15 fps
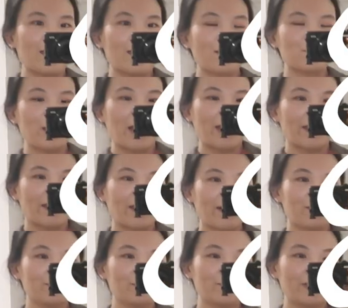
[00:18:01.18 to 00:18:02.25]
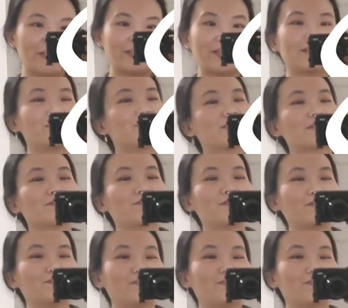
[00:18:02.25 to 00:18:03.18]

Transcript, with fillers: I am heading out for dinner with a few